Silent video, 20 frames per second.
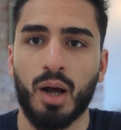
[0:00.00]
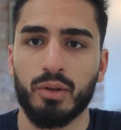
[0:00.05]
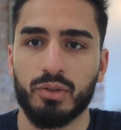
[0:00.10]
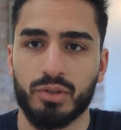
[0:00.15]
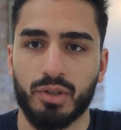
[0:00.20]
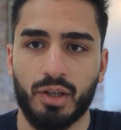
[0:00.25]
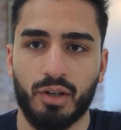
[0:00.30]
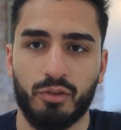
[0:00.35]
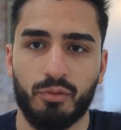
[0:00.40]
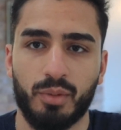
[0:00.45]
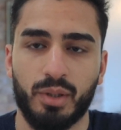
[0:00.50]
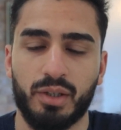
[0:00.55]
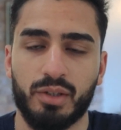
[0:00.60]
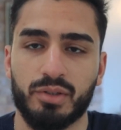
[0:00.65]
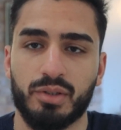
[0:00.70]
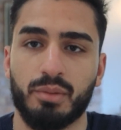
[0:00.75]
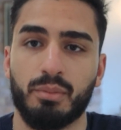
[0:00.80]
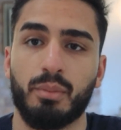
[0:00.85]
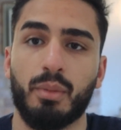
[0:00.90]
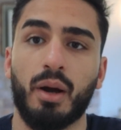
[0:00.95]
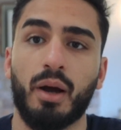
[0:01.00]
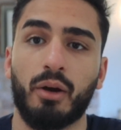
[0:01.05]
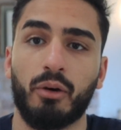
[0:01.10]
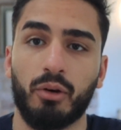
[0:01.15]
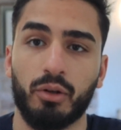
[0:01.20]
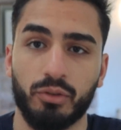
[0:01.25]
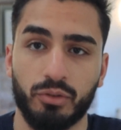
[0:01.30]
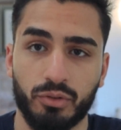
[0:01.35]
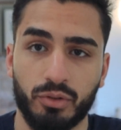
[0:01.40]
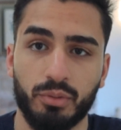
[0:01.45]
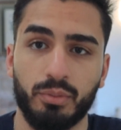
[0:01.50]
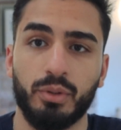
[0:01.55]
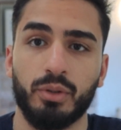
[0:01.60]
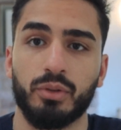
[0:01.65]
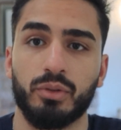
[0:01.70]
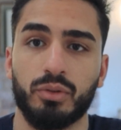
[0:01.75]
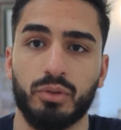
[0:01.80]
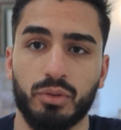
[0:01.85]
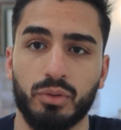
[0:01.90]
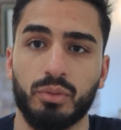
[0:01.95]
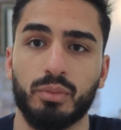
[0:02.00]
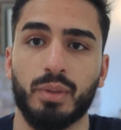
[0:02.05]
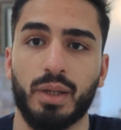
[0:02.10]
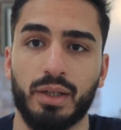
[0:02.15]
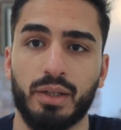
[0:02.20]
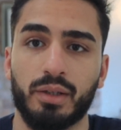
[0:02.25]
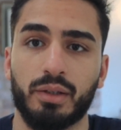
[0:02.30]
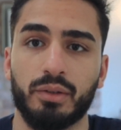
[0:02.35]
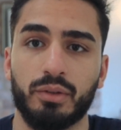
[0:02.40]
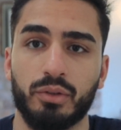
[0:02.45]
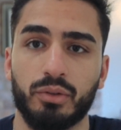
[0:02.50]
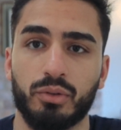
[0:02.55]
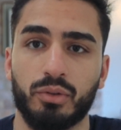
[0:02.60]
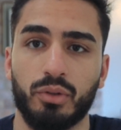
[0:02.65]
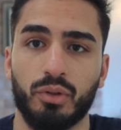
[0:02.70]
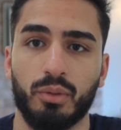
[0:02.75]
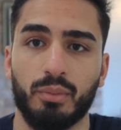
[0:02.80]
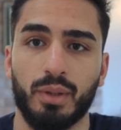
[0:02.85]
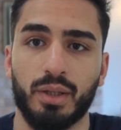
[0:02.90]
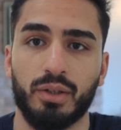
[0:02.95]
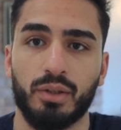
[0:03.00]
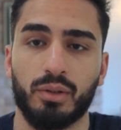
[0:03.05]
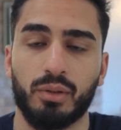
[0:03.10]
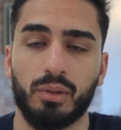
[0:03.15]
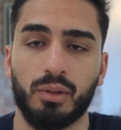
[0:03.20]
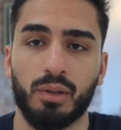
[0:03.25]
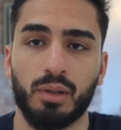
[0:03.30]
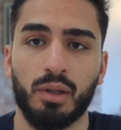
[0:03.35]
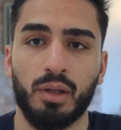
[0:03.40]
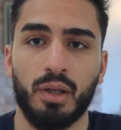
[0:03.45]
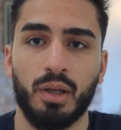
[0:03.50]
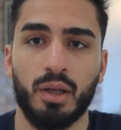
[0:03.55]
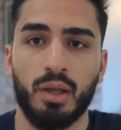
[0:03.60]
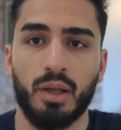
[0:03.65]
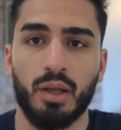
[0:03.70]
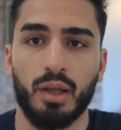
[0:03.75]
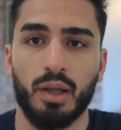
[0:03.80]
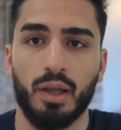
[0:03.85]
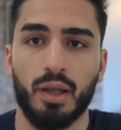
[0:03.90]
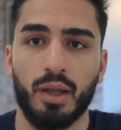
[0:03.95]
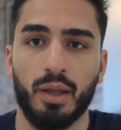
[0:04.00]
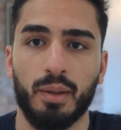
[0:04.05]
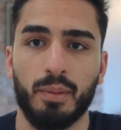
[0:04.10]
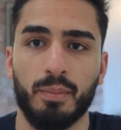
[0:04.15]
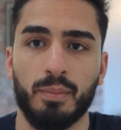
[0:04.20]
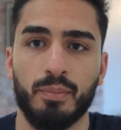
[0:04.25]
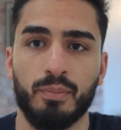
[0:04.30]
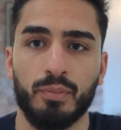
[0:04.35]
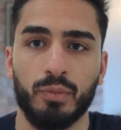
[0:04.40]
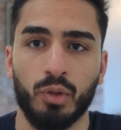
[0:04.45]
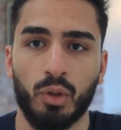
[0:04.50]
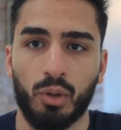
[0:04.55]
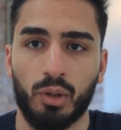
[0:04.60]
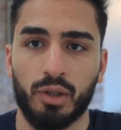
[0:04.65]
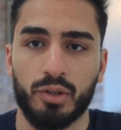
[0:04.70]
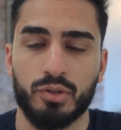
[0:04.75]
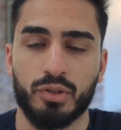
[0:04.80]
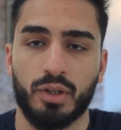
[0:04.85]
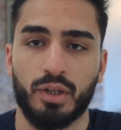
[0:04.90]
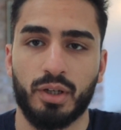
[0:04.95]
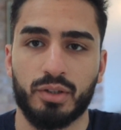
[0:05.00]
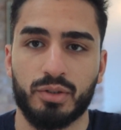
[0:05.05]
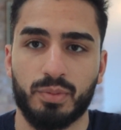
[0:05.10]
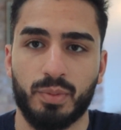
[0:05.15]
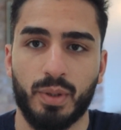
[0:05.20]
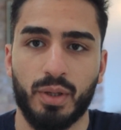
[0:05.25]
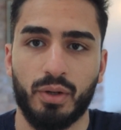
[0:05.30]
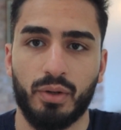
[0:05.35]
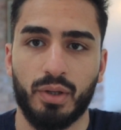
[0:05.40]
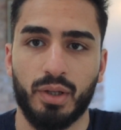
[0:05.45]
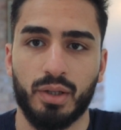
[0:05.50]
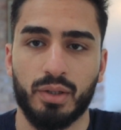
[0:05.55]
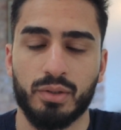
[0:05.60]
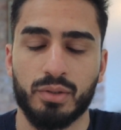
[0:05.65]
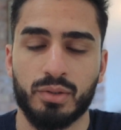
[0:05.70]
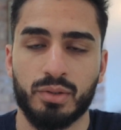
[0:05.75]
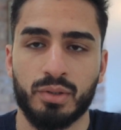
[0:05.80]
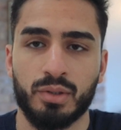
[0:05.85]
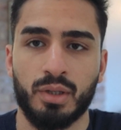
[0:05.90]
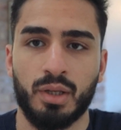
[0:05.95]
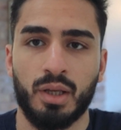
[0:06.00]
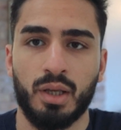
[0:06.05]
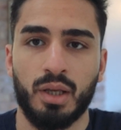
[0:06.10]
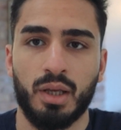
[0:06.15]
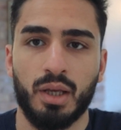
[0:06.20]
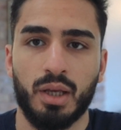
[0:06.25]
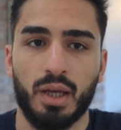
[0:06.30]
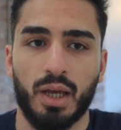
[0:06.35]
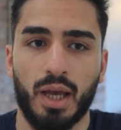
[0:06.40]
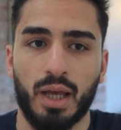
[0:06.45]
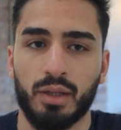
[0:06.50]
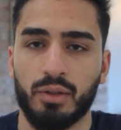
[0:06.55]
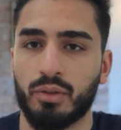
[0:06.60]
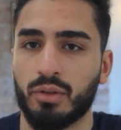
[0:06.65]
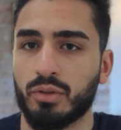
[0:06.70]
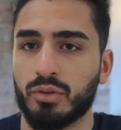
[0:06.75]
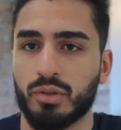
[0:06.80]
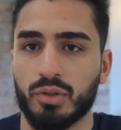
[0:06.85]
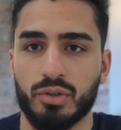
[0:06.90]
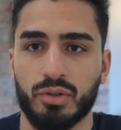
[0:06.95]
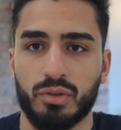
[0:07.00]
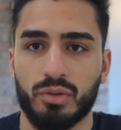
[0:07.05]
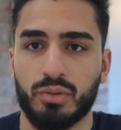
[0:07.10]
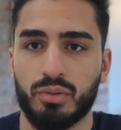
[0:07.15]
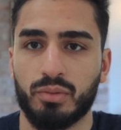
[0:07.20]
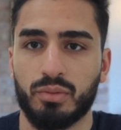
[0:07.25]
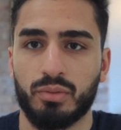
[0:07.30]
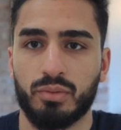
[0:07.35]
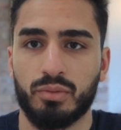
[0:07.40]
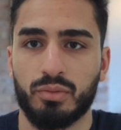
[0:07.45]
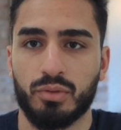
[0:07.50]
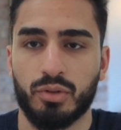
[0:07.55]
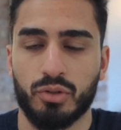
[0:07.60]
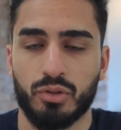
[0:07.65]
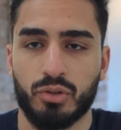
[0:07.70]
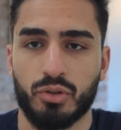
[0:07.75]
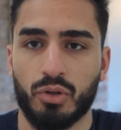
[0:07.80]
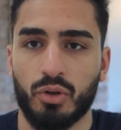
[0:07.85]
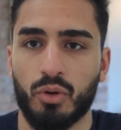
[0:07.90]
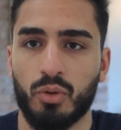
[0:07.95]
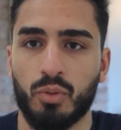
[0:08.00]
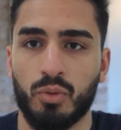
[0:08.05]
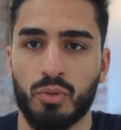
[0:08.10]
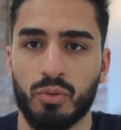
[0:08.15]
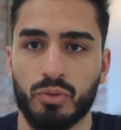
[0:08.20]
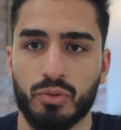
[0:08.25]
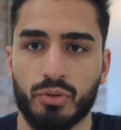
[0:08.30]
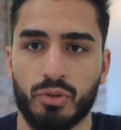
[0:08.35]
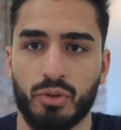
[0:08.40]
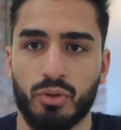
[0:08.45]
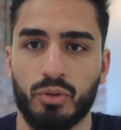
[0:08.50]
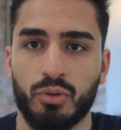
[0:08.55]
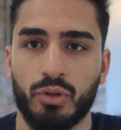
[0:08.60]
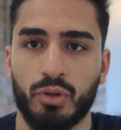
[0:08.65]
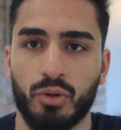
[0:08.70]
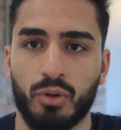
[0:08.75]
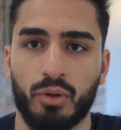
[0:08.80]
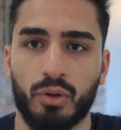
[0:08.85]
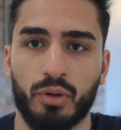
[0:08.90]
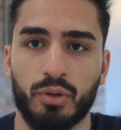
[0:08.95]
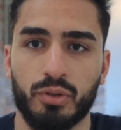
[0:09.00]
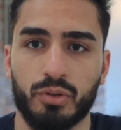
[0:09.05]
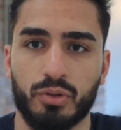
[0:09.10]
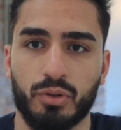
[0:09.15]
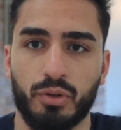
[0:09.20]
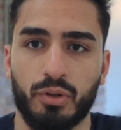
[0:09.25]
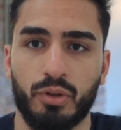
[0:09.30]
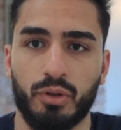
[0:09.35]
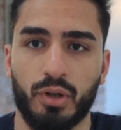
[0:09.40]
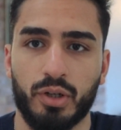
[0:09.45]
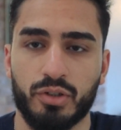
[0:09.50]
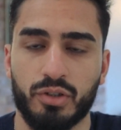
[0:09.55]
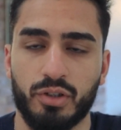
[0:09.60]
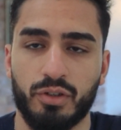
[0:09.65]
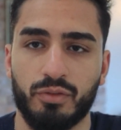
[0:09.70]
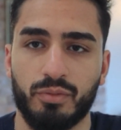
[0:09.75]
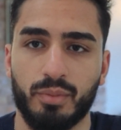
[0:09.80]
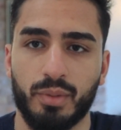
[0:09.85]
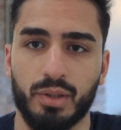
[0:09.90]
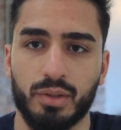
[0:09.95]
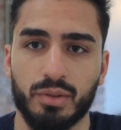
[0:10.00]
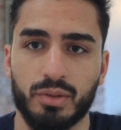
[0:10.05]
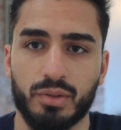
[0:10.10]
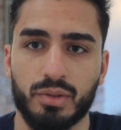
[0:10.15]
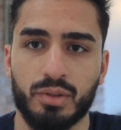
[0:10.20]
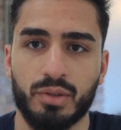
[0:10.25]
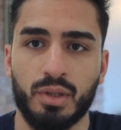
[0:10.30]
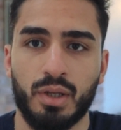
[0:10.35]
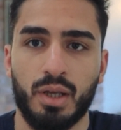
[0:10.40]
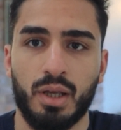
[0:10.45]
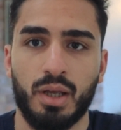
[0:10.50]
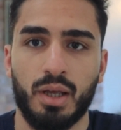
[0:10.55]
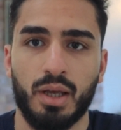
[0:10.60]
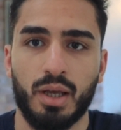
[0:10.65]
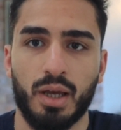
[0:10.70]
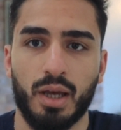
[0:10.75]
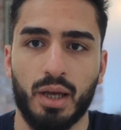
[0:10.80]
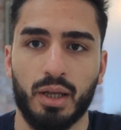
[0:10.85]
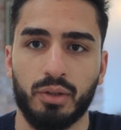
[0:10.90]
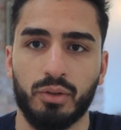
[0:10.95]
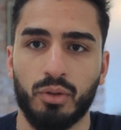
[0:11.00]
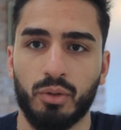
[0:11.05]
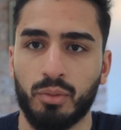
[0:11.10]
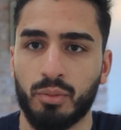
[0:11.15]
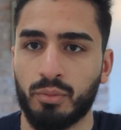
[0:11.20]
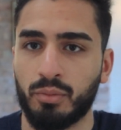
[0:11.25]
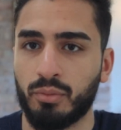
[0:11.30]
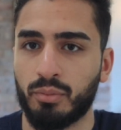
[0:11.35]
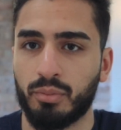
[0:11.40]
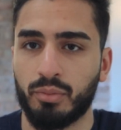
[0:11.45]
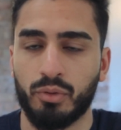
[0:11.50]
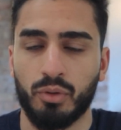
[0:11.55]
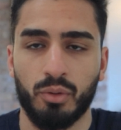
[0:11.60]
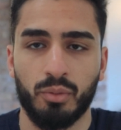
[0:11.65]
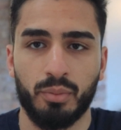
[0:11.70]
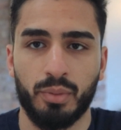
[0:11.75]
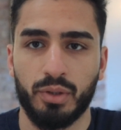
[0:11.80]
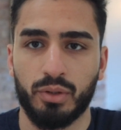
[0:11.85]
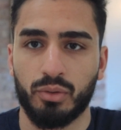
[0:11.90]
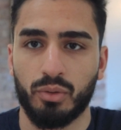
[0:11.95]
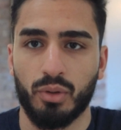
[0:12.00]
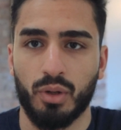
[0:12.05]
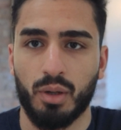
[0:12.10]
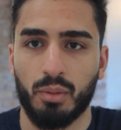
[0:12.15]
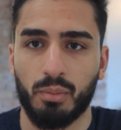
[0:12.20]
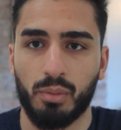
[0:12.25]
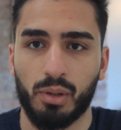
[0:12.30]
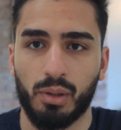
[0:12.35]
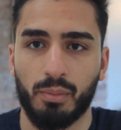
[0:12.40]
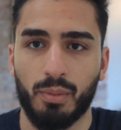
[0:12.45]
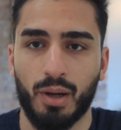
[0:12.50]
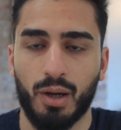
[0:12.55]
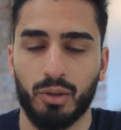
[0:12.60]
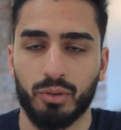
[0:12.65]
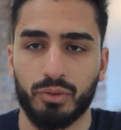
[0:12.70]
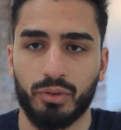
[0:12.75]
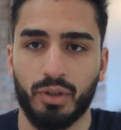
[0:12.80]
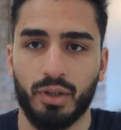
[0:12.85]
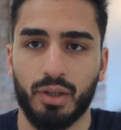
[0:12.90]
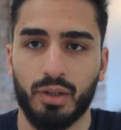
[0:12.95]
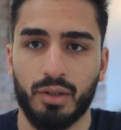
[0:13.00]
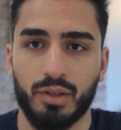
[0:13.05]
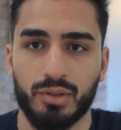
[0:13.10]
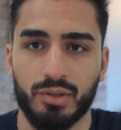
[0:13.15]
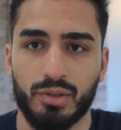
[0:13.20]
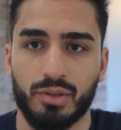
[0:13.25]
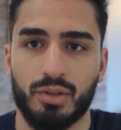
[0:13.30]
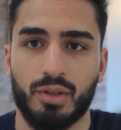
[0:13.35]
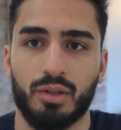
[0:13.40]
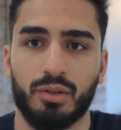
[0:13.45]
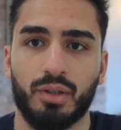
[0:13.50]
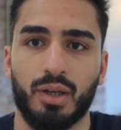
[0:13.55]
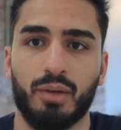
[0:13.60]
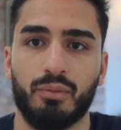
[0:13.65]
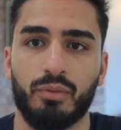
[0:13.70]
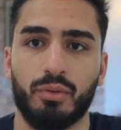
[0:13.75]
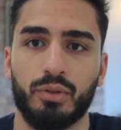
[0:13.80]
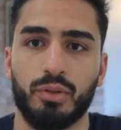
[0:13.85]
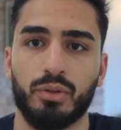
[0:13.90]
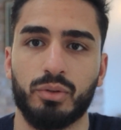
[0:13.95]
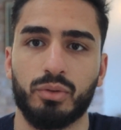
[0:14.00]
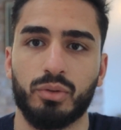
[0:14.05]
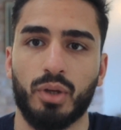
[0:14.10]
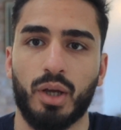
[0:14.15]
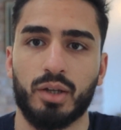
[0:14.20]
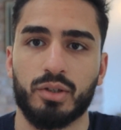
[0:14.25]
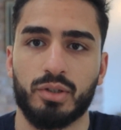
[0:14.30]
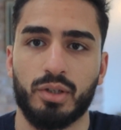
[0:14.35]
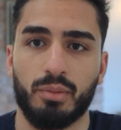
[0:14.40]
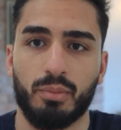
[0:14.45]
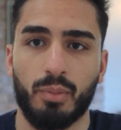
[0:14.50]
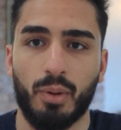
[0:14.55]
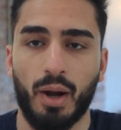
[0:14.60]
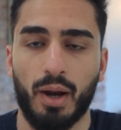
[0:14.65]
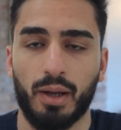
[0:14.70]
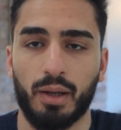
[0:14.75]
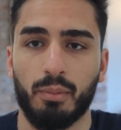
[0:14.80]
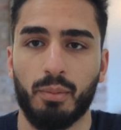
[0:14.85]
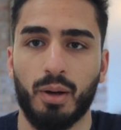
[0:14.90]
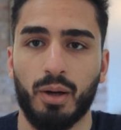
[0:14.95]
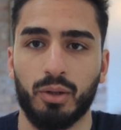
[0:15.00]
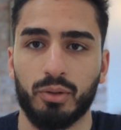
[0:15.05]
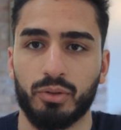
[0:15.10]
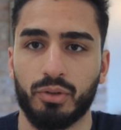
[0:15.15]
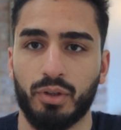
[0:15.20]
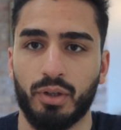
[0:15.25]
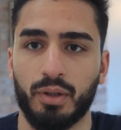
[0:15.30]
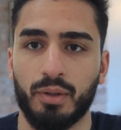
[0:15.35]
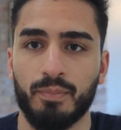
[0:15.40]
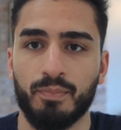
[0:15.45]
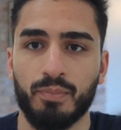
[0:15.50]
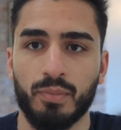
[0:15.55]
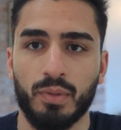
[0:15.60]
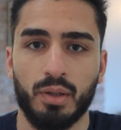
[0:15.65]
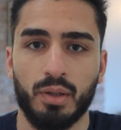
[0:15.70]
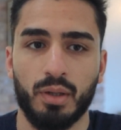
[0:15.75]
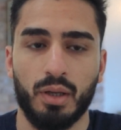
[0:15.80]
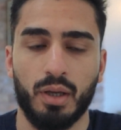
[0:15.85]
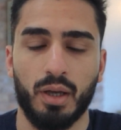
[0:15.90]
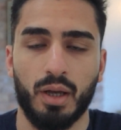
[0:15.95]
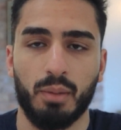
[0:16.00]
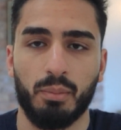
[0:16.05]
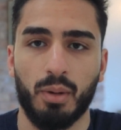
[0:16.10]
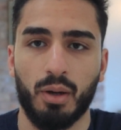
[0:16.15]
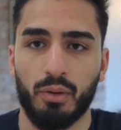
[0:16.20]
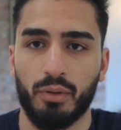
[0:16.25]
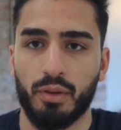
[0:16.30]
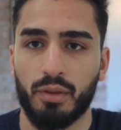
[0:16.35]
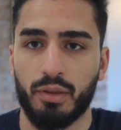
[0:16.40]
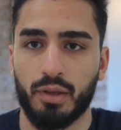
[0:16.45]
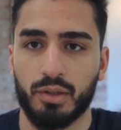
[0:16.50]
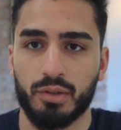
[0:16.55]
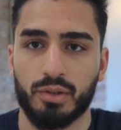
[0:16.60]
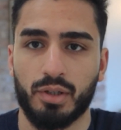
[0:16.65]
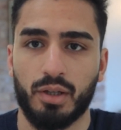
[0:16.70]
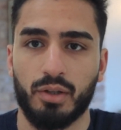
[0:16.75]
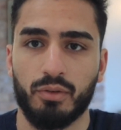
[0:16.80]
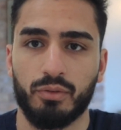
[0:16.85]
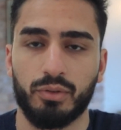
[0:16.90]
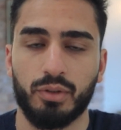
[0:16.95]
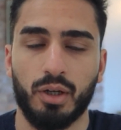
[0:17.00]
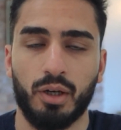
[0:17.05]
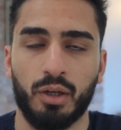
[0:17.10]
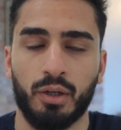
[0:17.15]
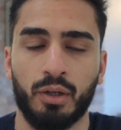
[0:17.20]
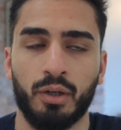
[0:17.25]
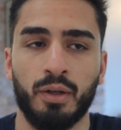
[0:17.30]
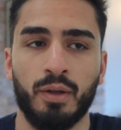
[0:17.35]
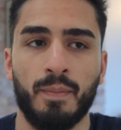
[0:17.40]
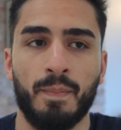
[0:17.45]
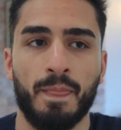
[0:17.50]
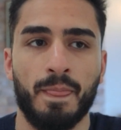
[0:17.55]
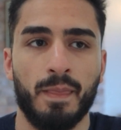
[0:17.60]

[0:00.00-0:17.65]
outside of medicine, but contribute to your medical knowledge and experience, and just show your achievements. Don't be too humble about it. This is the time for you to actually brag about it, about the things that you've done.